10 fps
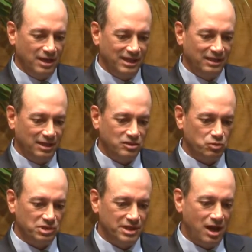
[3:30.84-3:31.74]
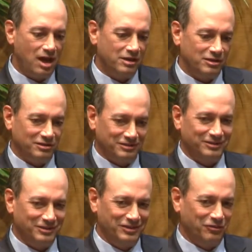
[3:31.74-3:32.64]
And that lens was not
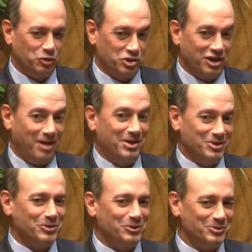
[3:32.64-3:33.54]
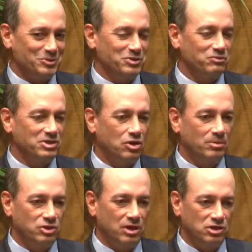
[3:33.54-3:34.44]
the first job I took, which was risk
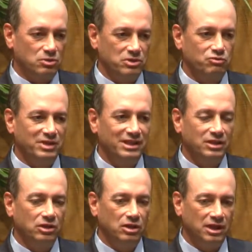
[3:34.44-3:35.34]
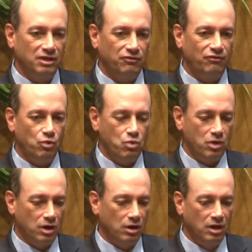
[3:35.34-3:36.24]
arbitrage. It was really looking
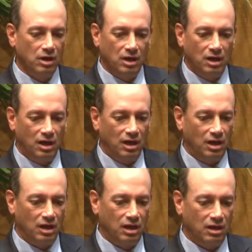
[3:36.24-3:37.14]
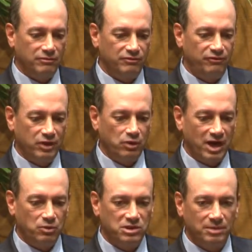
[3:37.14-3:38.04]
for figuring
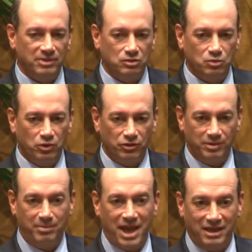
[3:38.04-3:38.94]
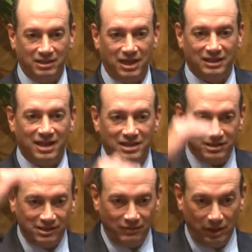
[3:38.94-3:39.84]
out what something is worth and paying a lot
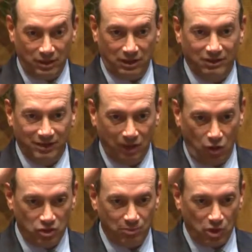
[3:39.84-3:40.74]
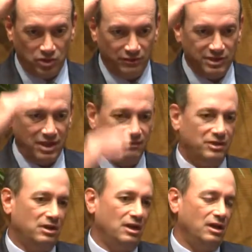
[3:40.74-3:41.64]
less, leaving a large margin of
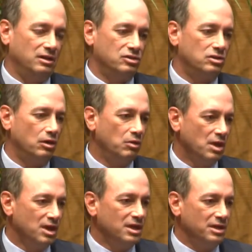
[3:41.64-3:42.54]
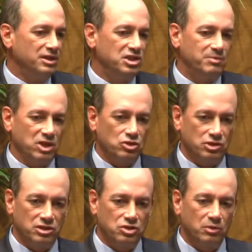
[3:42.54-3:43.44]
safety. And so these special
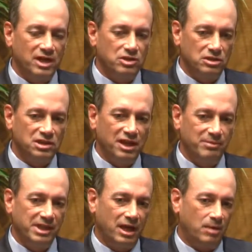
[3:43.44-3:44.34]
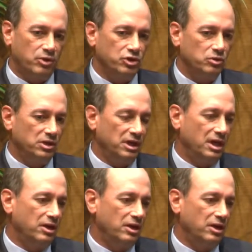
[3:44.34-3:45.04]
situations gave me that opportunity.